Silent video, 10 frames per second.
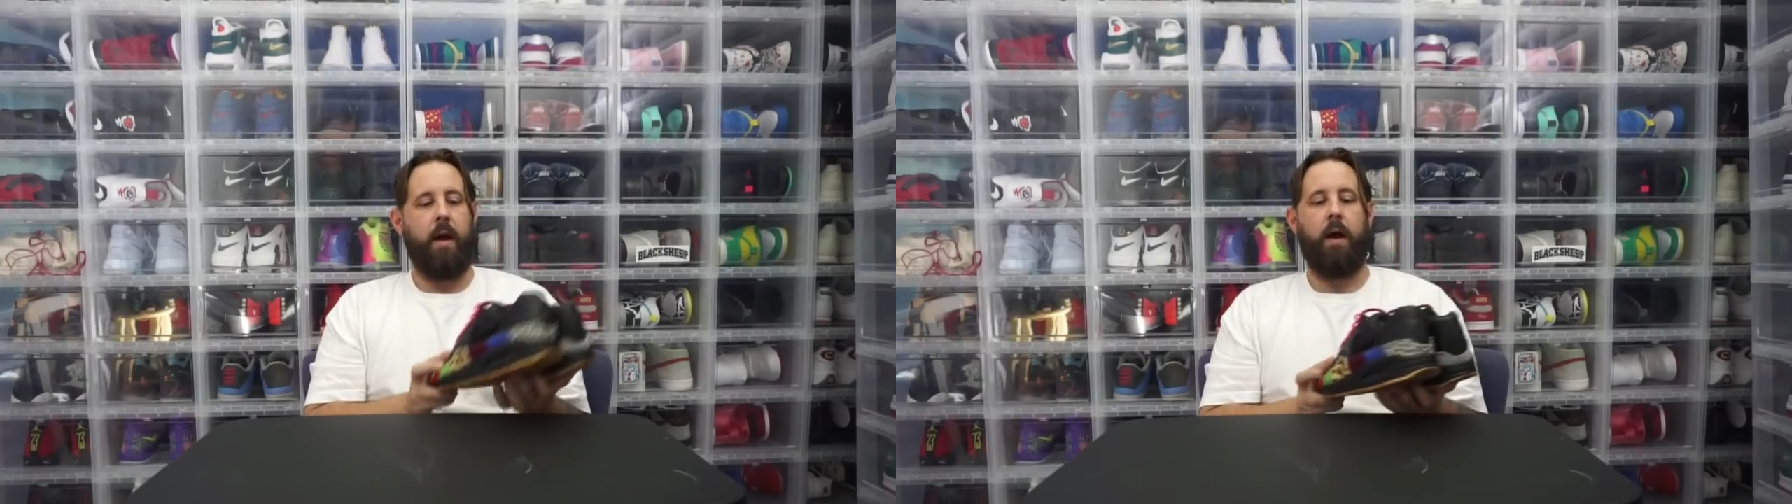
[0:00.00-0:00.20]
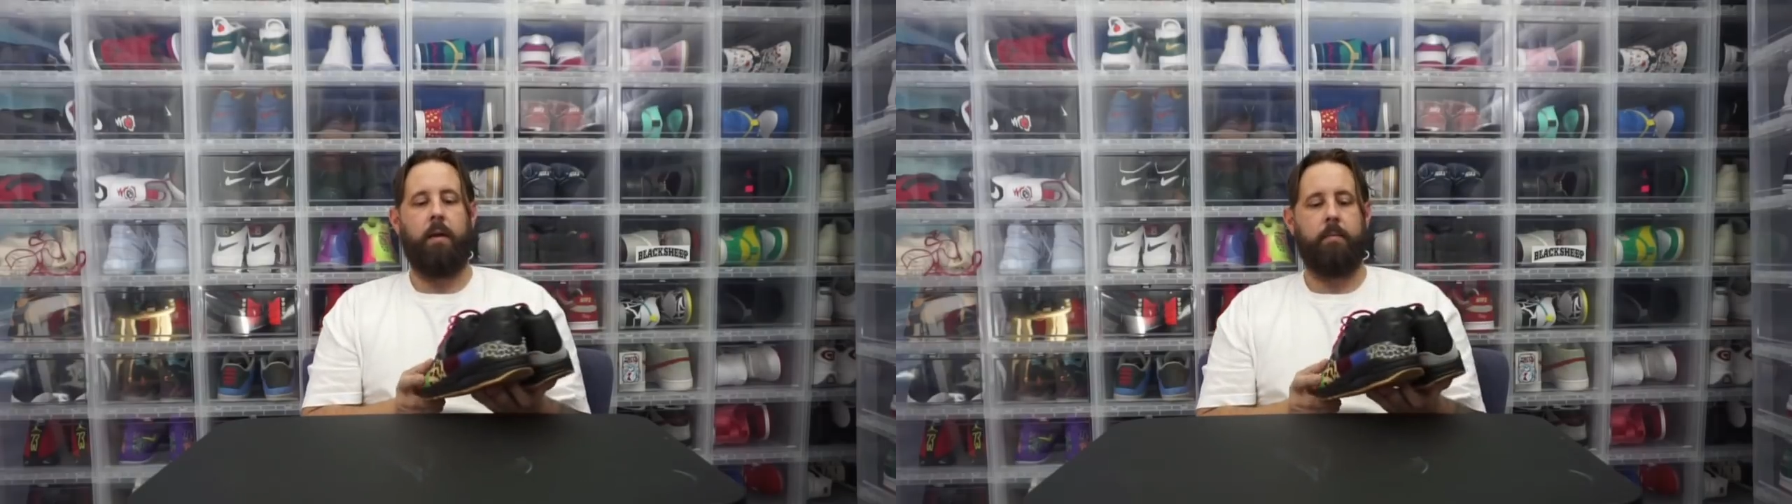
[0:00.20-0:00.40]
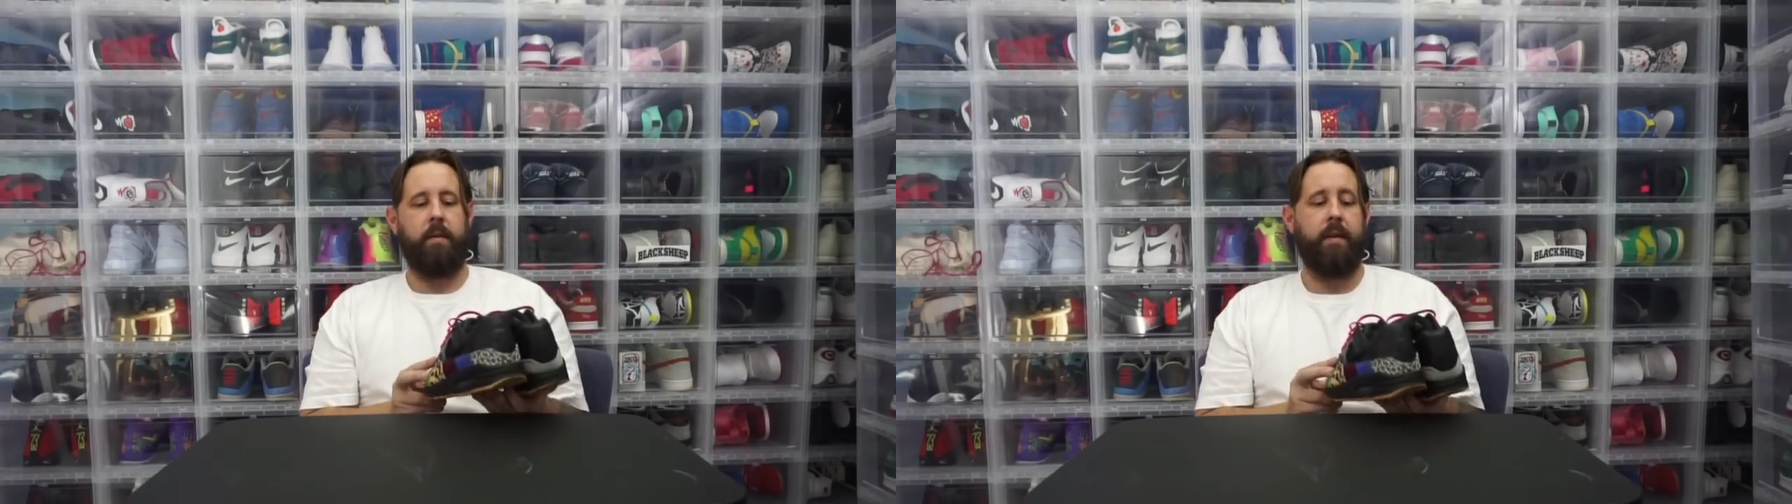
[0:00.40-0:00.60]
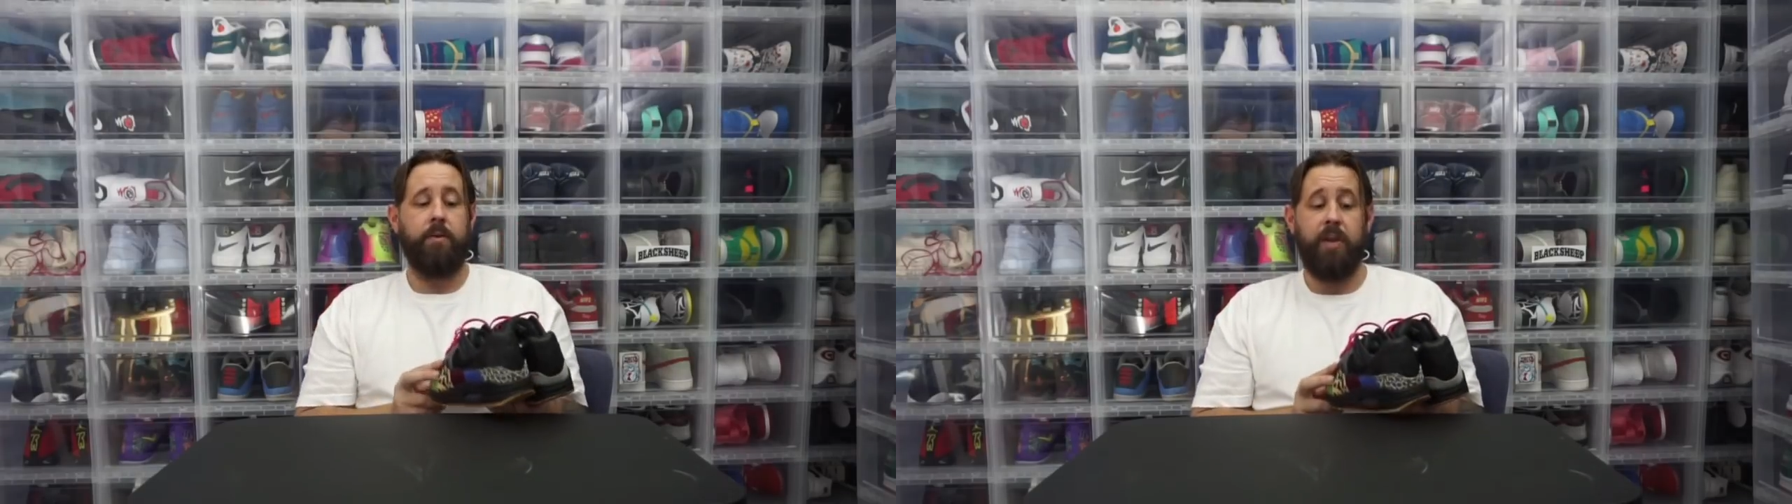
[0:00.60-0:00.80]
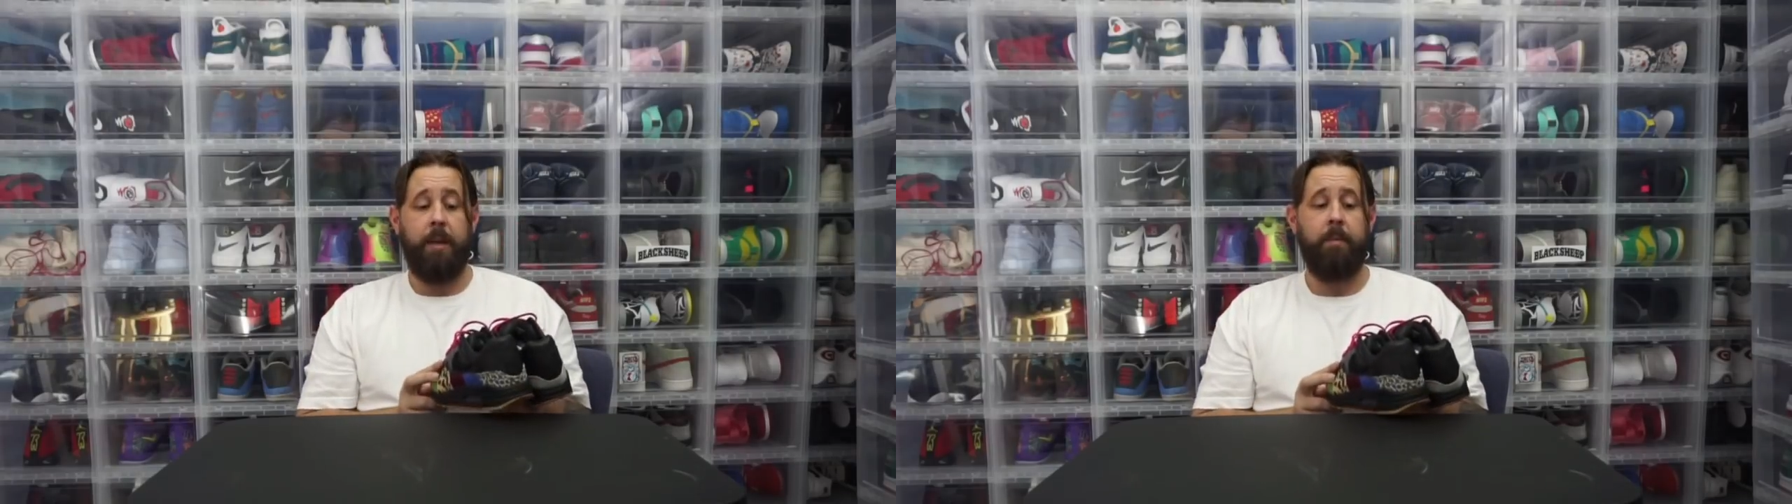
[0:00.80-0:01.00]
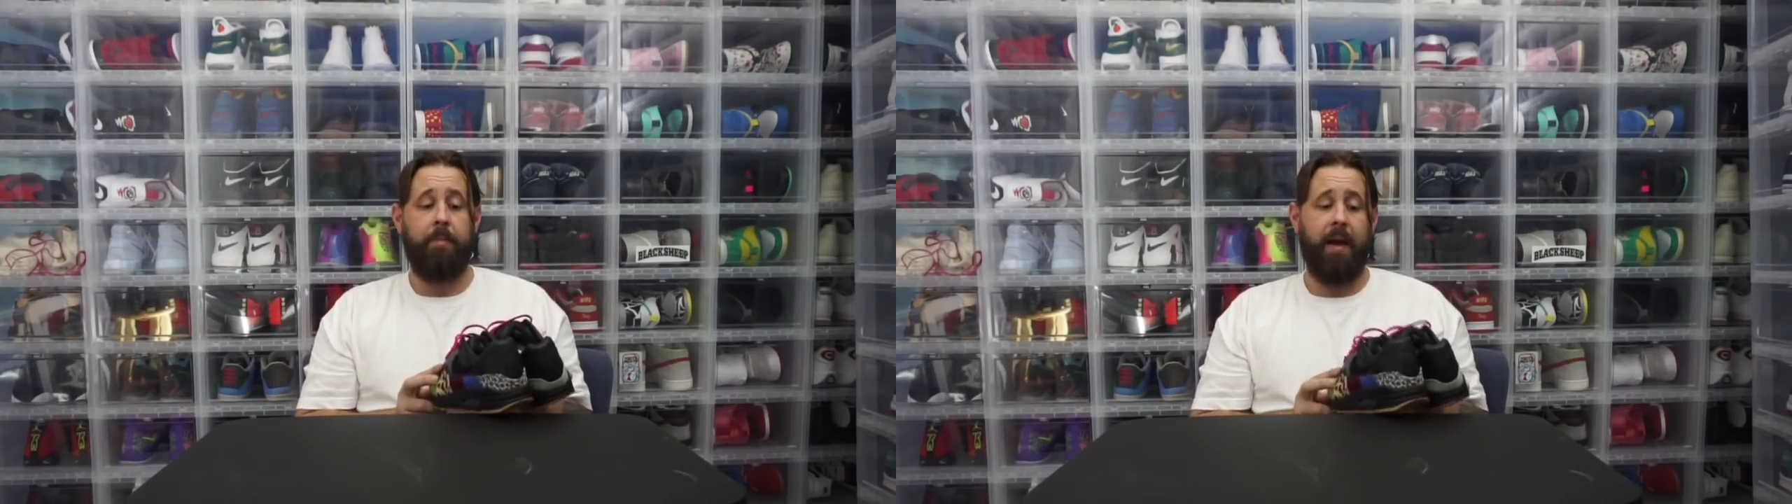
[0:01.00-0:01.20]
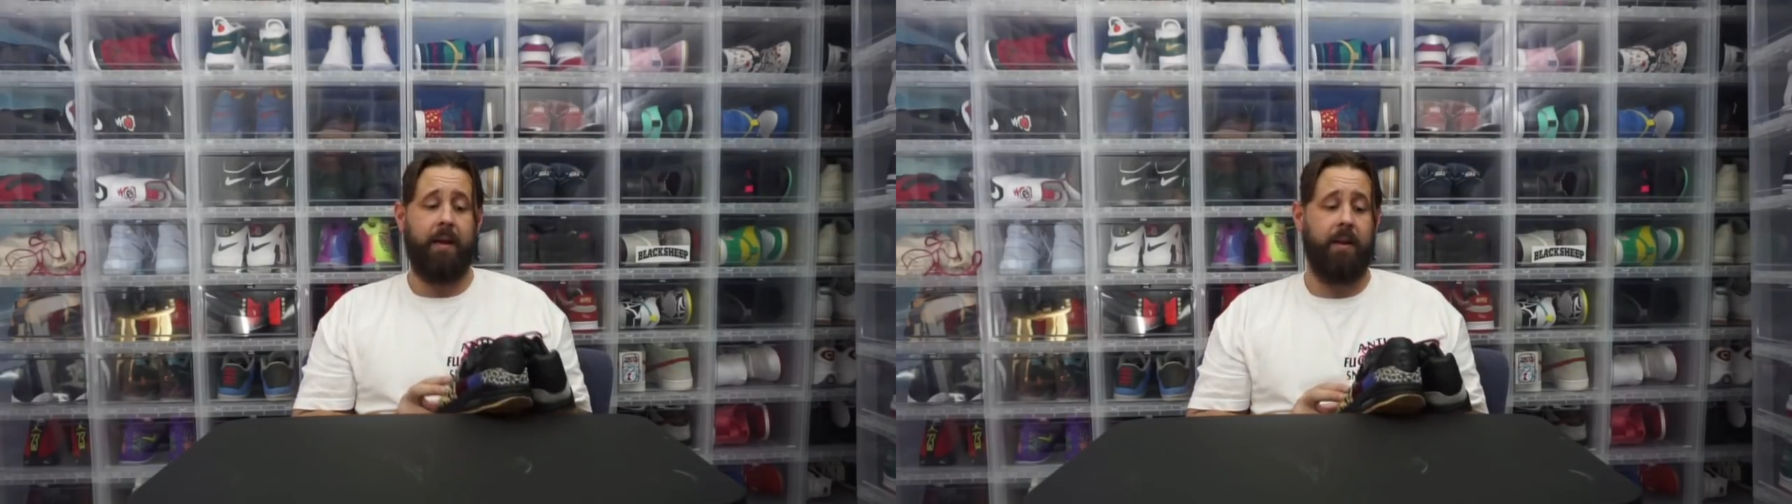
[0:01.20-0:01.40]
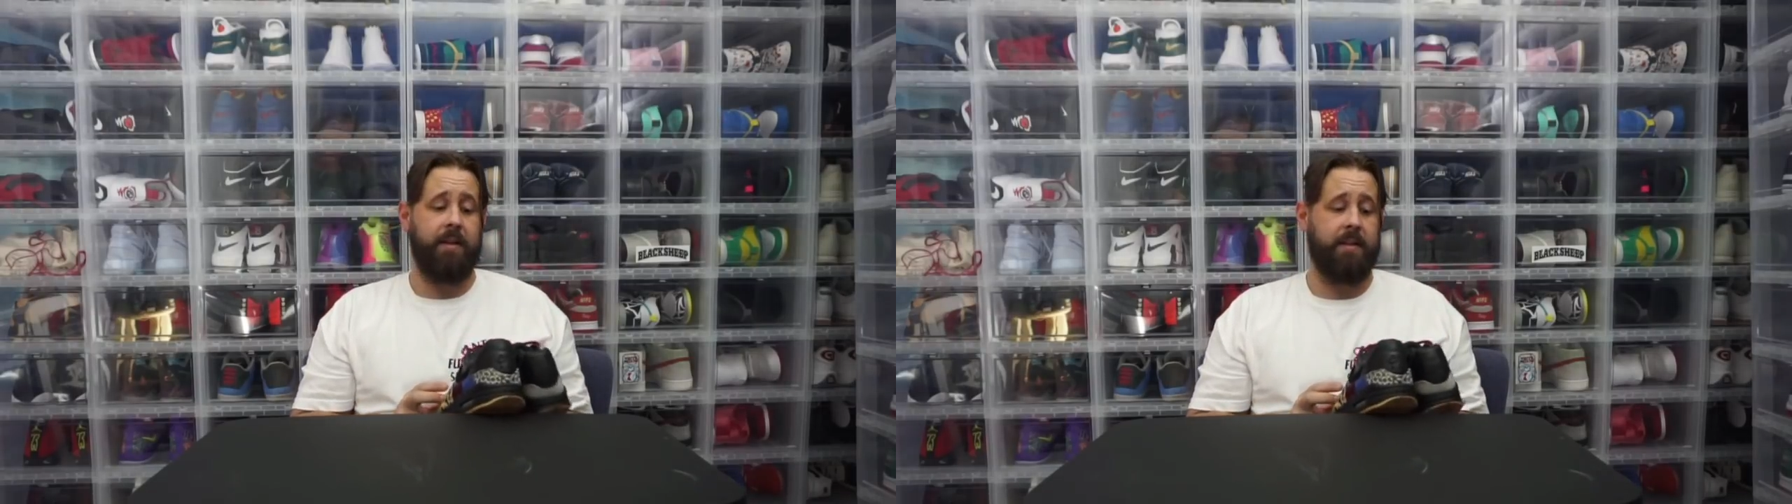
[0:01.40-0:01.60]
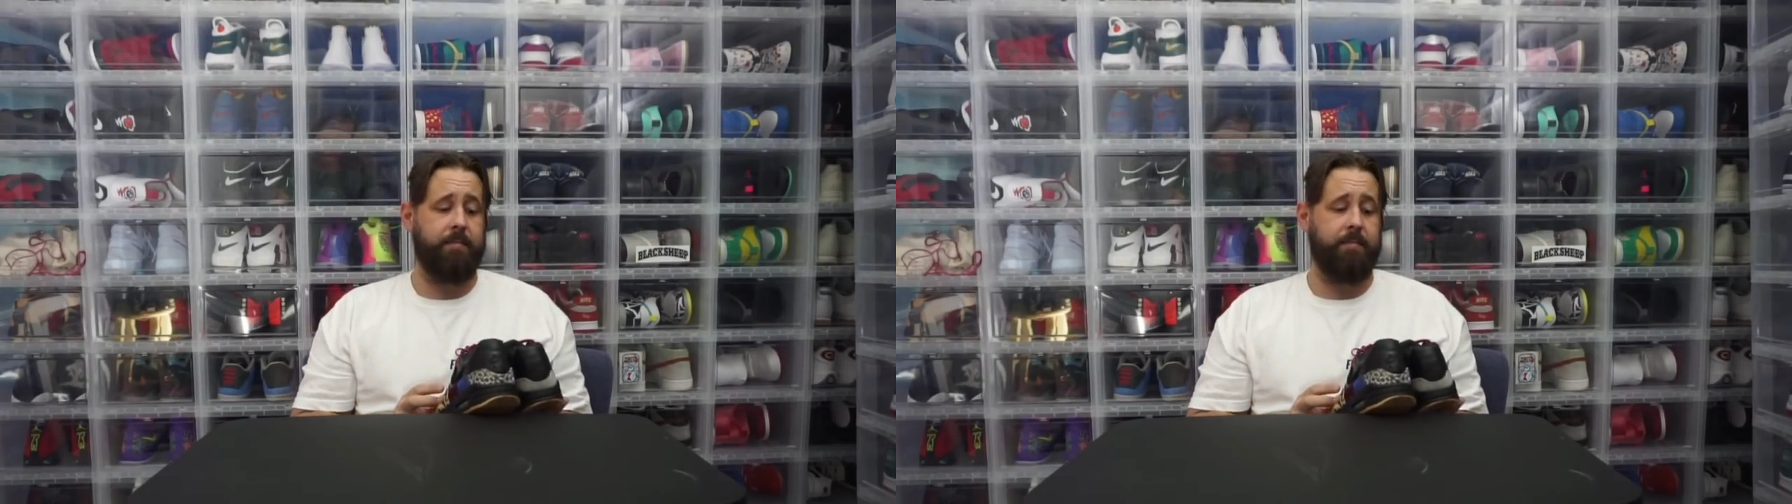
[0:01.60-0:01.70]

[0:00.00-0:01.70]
And it also came with black laces,